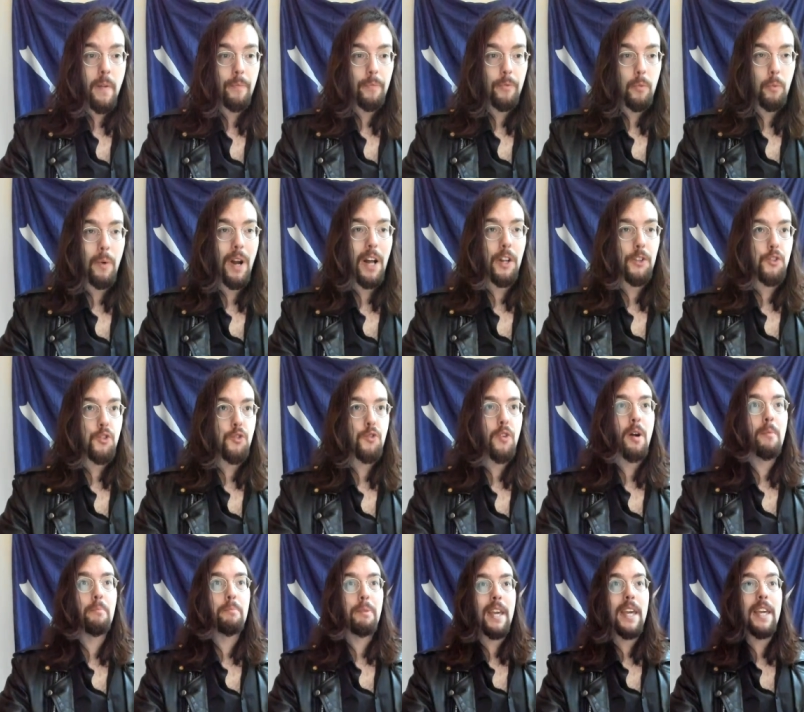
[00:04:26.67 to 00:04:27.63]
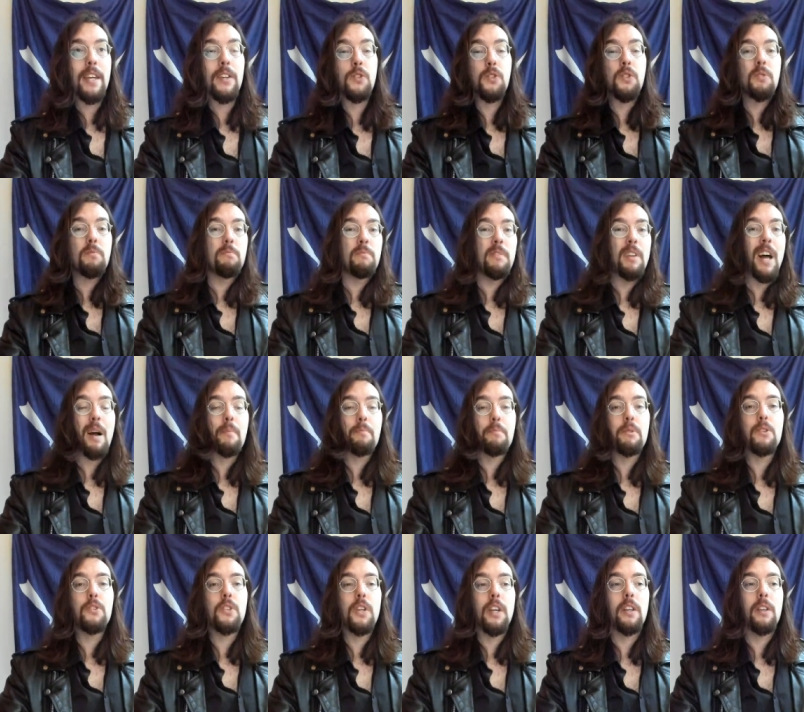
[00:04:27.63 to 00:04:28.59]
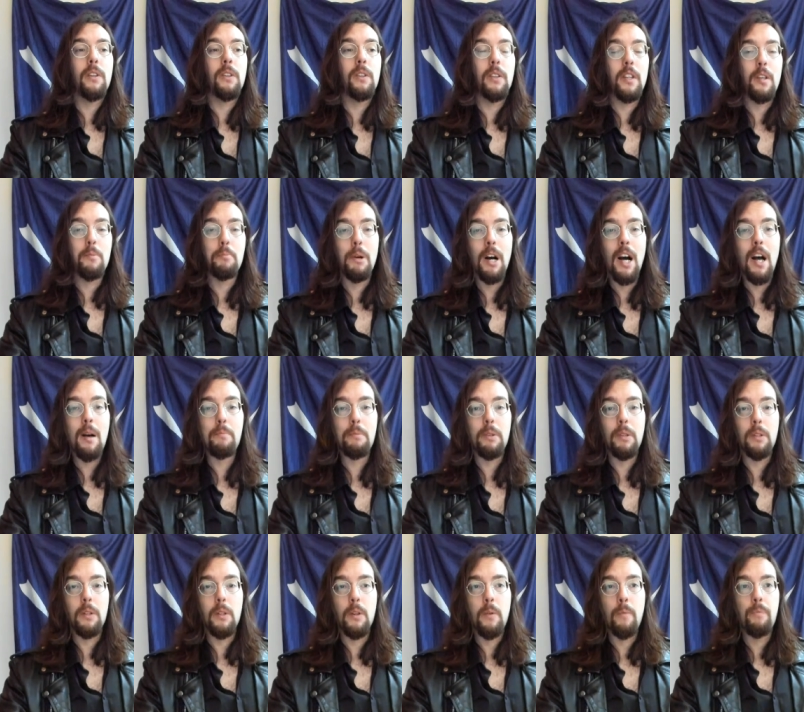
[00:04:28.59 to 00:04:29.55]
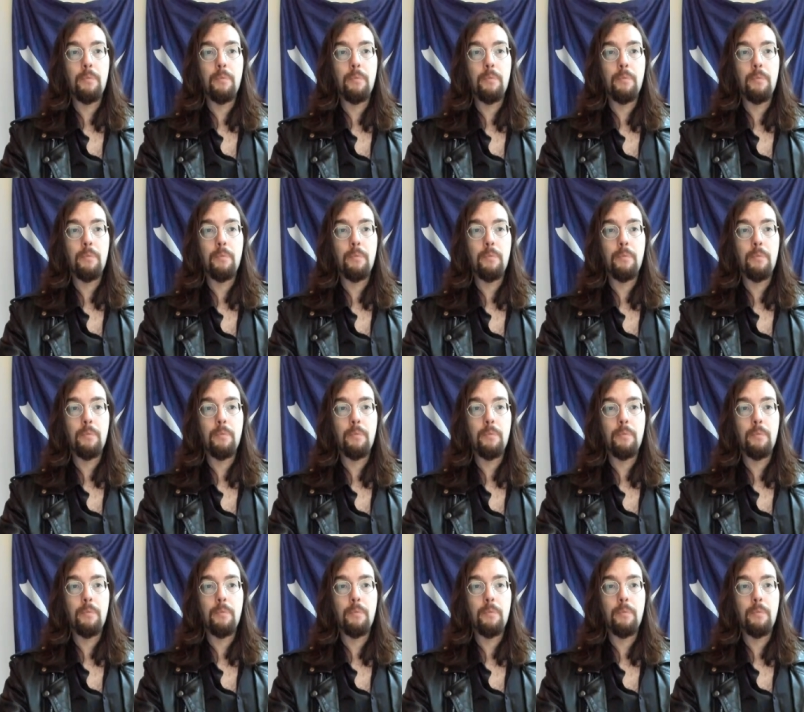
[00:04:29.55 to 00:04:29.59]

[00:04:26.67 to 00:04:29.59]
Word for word: while Trump is not particularly popular,